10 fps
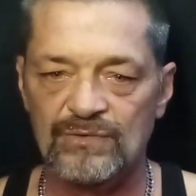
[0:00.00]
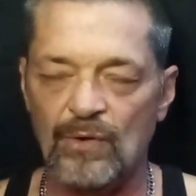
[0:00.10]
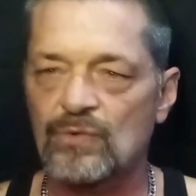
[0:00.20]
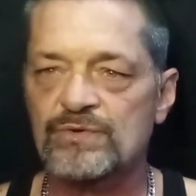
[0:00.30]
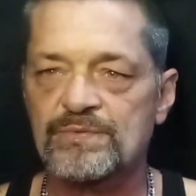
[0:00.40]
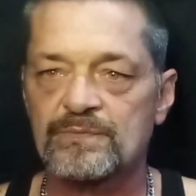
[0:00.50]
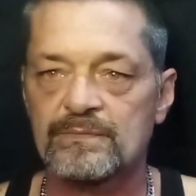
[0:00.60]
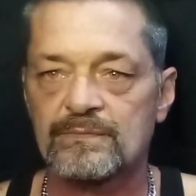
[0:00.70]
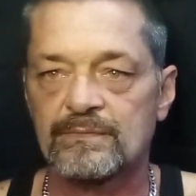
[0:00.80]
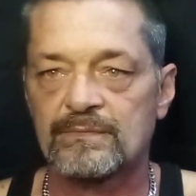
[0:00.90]
those
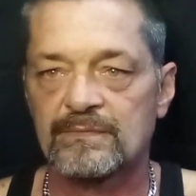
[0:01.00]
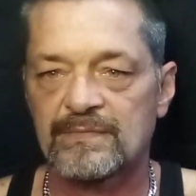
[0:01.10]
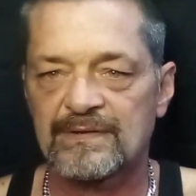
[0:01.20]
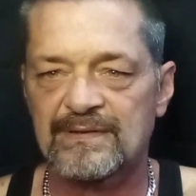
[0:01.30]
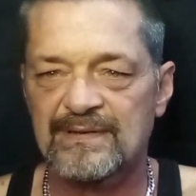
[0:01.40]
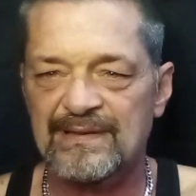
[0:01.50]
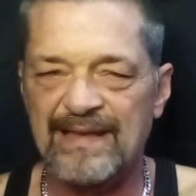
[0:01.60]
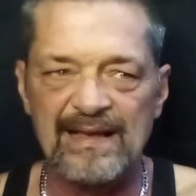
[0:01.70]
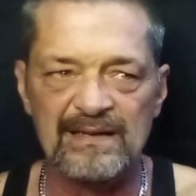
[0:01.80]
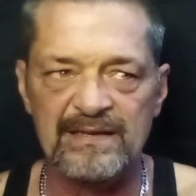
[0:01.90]

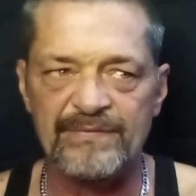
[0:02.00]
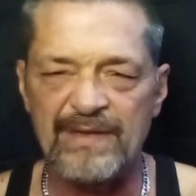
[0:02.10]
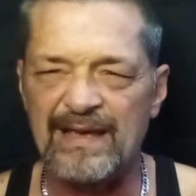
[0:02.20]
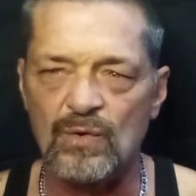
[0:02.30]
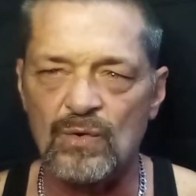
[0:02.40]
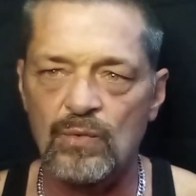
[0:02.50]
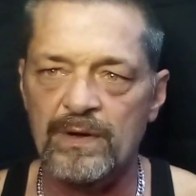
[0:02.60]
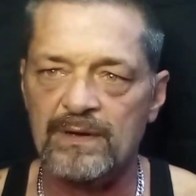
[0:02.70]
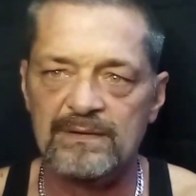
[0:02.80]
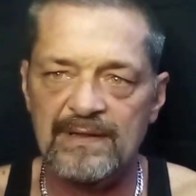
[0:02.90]
kind of left kind of
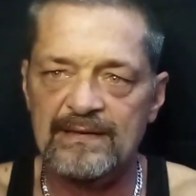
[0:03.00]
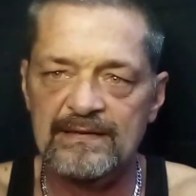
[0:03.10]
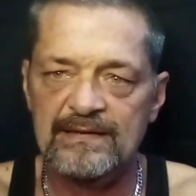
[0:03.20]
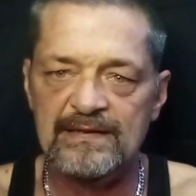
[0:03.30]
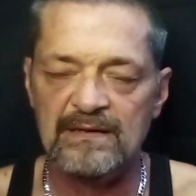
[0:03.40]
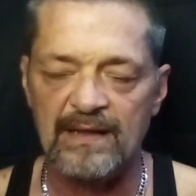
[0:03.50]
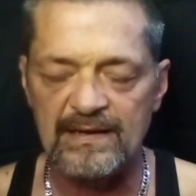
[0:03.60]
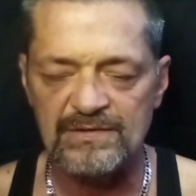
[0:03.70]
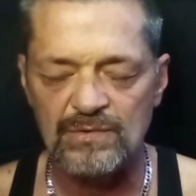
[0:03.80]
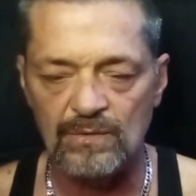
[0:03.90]
quick. It, it didn't
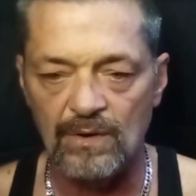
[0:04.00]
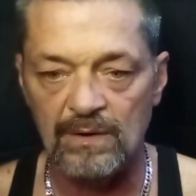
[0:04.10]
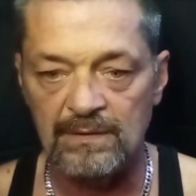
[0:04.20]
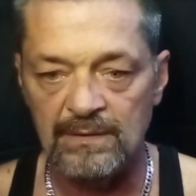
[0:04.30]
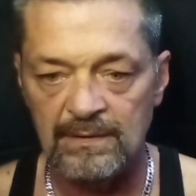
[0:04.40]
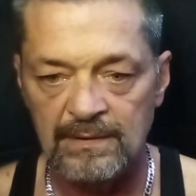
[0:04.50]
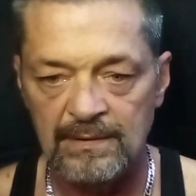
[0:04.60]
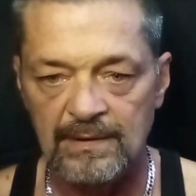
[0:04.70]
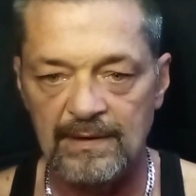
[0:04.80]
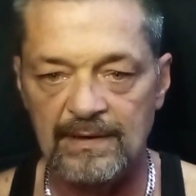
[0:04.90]
last too long.
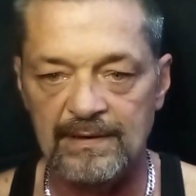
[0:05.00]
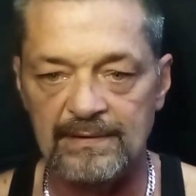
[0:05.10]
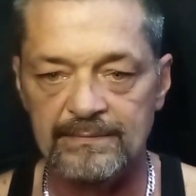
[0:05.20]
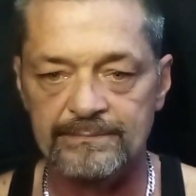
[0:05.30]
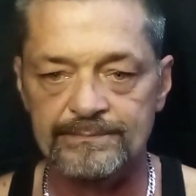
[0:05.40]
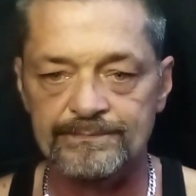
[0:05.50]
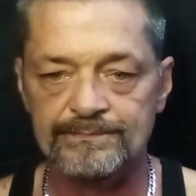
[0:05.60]
Um,